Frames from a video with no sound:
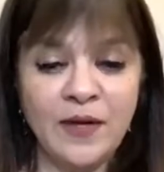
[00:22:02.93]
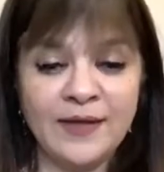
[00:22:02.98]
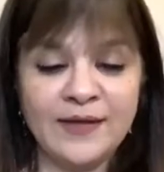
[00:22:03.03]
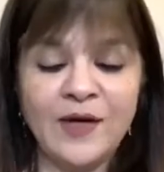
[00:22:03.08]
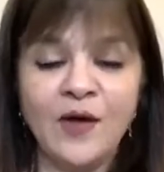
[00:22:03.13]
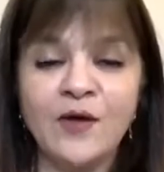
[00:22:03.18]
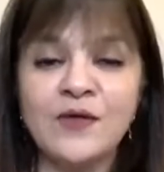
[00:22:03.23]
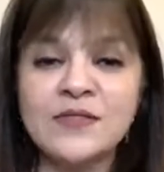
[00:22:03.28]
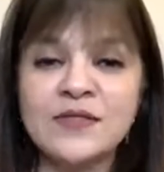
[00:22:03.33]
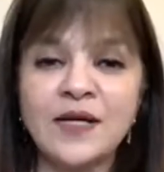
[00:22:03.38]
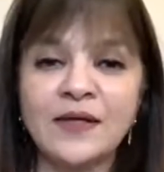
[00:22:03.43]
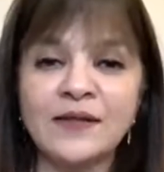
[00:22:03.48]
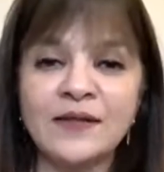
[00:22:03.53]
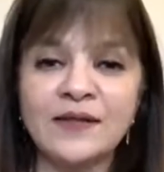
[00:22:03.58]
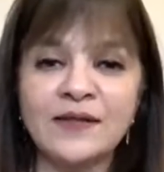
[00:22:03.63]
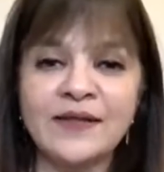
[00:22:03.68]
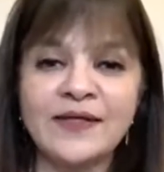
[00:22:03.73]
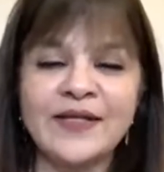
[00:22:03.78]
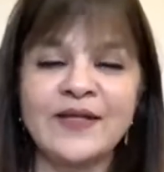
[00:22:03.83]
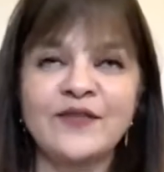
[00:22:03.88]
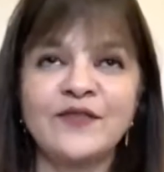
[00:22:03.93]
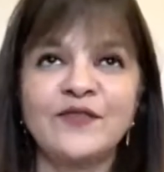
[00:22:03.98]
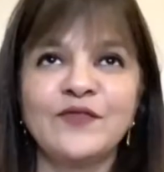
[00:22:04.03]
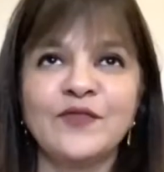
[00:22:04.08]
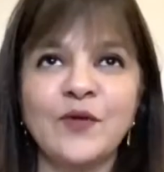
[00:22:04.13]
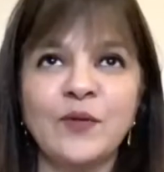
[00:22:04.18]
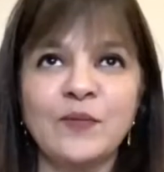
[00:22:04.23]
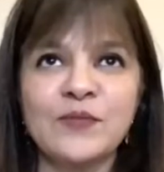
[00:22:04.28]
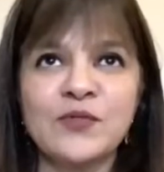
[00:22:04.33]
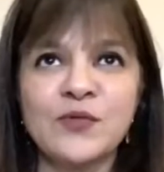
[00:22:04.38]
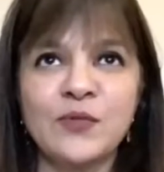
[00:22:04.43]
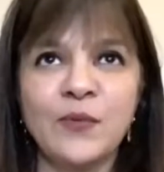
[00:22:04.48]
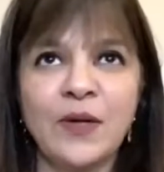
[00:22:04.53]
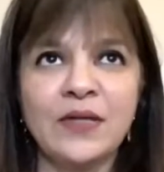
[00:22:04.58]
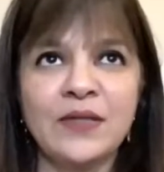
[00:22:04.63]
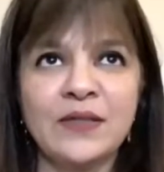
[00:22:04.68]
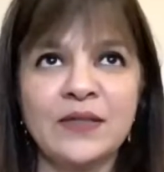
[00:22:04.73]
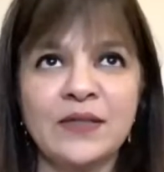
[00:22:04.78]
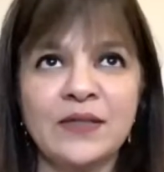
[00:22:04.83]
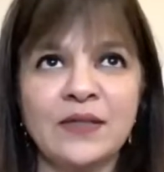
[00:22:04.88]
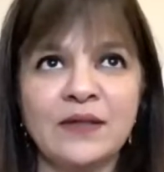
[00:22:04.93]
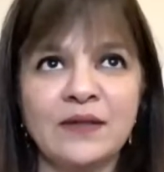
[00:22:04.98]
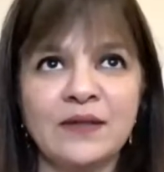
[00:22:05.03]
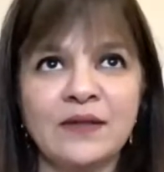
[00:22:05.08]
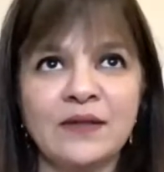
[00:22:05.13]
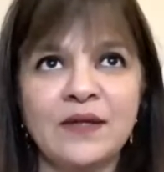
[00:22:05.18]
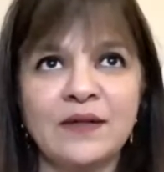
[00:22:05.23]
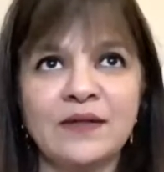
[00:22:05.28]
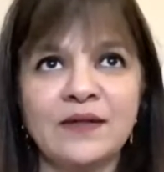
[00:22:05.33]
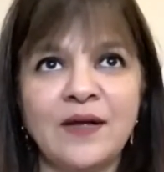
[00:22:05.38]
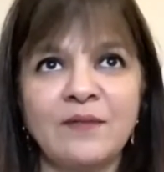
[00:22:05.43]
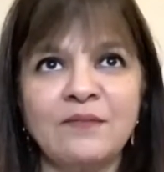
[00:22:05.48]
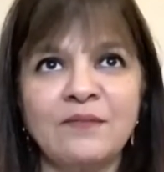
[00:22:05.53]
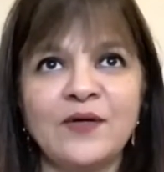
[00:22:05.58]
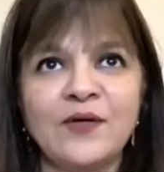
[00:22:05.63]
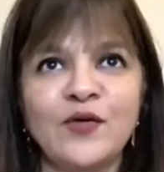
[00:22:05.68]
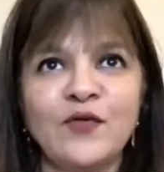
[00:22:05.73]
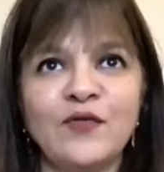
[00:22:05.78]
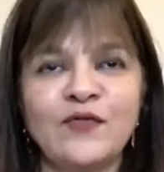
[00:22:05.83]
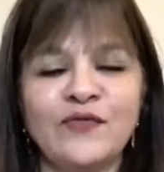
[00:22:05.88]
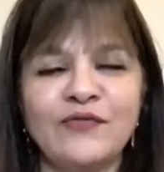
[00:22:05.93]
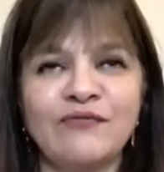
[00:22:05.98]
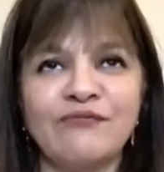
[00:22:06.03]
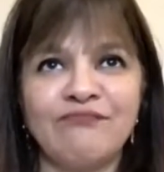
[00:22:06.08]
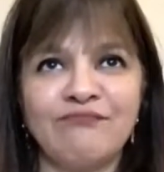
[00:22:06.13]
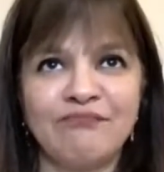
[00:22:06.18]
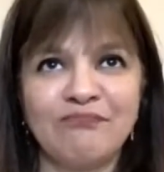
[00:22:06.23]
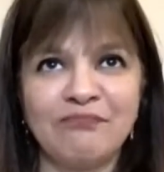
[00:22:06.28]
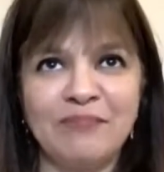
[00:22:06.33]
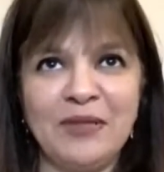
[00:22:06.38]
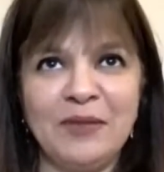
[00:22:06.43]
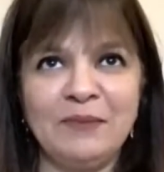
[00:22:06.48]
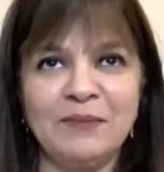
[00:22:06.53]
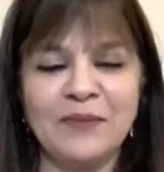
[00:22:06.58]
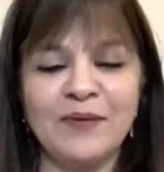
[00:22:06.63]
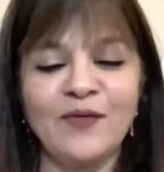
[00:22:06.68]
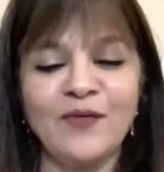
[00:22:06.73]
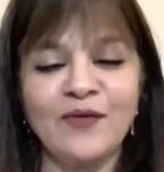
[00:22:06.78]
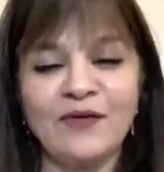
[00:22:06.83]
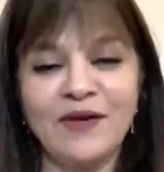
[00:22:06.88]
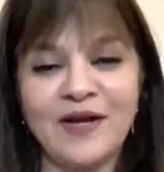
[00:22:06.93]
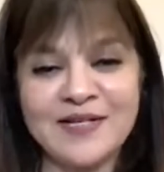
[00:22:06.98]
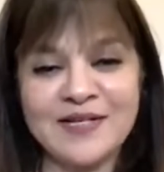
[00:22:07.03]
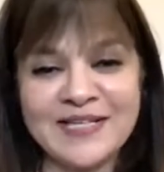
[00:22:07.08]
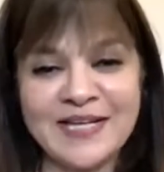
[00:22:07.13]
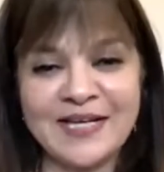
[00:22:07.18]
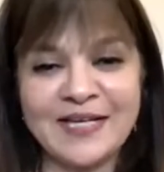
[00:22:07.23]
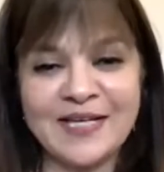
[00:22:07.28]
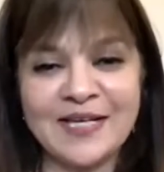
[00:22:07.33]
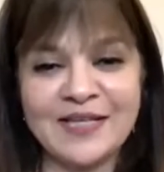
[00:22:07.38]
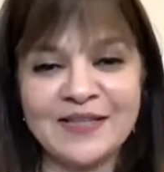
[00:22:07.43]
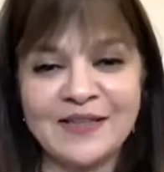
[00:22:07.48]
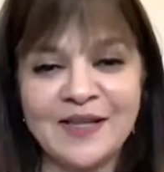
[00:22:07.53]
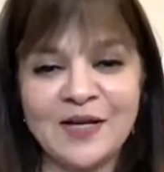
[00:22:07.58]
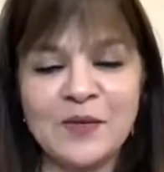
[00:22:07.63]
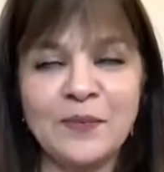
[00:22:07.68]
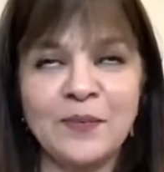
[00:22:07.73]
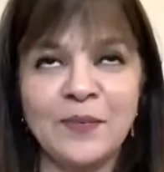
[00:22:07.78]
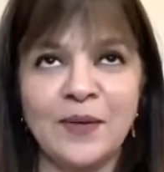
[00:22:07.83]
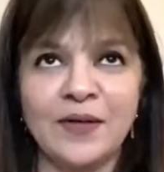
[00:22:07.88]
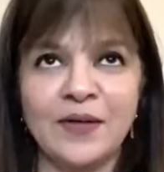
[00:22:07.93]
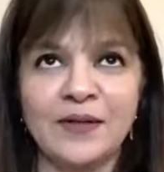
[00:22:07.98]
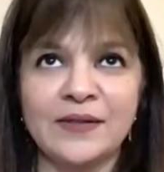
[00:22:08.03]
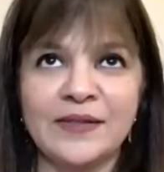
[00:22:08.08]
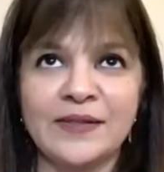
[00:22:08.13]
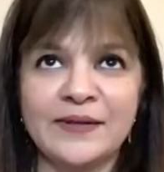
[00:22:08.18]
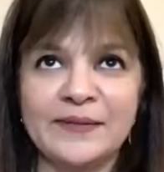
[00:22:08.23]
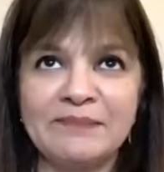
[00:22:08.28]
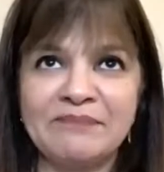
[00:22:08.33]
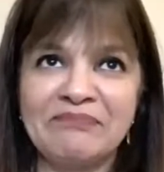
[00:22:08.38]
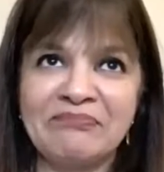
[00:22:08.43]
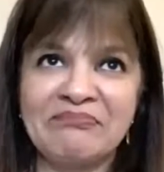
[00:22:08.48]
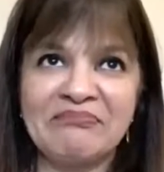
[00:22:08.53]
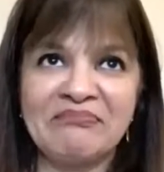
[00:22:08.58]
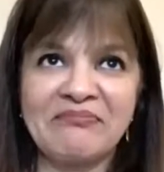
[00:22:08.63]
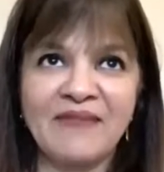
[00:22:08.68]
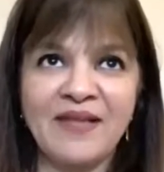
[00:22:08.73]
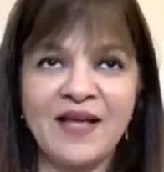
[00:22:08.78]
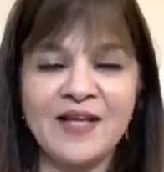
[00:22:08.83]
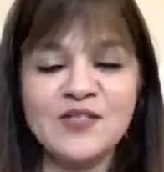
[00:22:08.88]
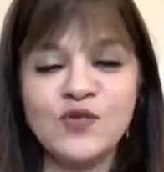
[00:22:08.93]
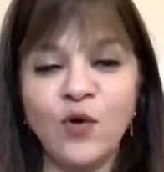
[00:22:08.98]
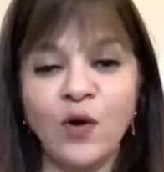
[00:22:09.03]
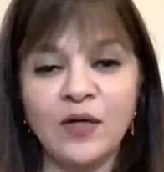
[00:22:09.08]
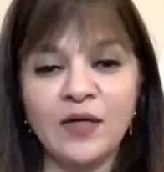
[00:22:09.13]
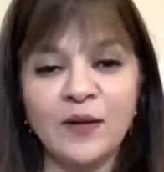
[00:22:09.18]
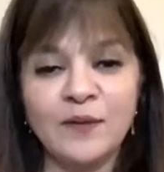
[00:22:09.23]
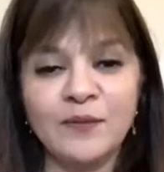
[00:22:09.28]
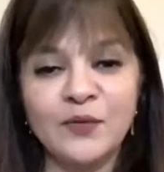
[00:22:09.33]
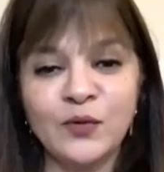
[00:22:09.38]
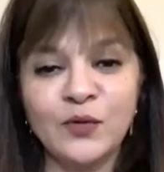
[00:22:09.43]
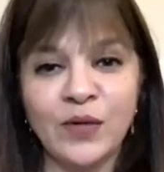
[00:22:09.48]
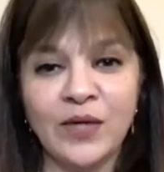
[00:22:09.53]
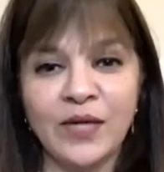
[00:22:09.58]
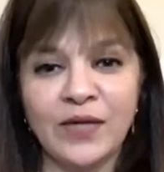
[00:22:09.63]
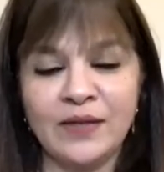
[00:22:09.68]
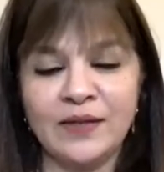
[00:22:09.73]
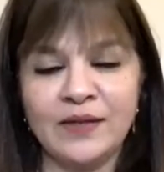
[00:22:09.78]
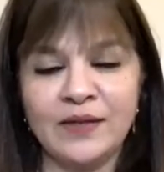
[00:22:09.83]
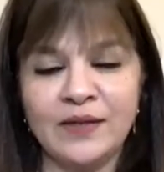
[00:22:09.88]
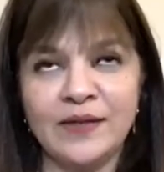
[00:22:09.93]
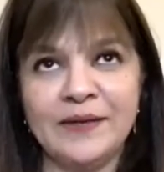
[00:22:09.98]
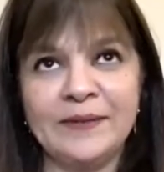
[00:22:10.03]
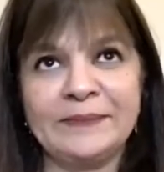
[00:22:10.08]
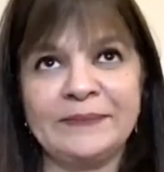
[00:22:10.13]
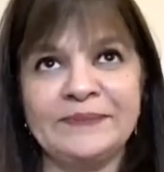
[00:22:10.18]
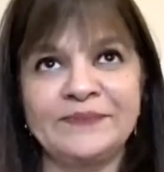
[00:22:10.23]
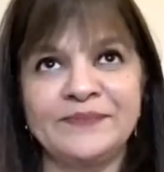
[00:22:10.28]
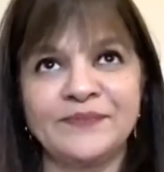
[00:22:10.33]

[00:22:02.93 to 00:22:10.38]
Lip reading: Now, suddenly, from 20, that number of people attending that party has gone up to 80.